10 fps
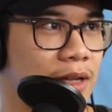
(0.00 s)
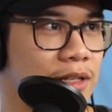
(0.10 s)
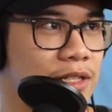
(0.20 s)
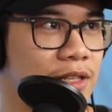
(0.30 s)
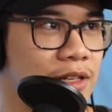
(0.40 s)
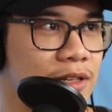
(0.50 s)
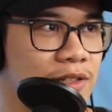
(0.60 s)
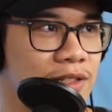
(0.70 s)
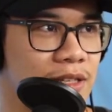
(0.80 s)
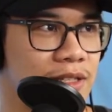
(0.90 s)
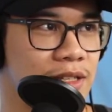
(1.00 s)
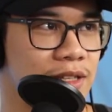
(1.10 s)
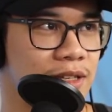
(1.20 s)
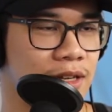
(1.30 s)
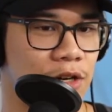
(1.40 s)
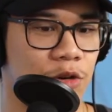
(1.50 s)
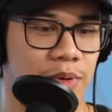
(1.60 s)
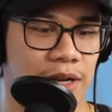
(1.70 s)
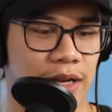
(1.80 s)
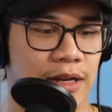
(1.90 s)
It's in the
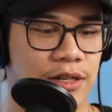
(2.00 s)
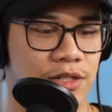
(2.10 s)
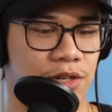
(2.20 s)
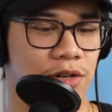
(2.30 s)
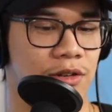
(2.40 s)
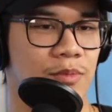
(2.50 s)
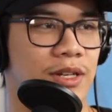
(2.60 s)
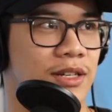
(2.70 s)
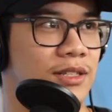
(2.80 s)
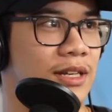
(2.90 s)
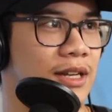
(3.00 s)
opening. I need to show you it because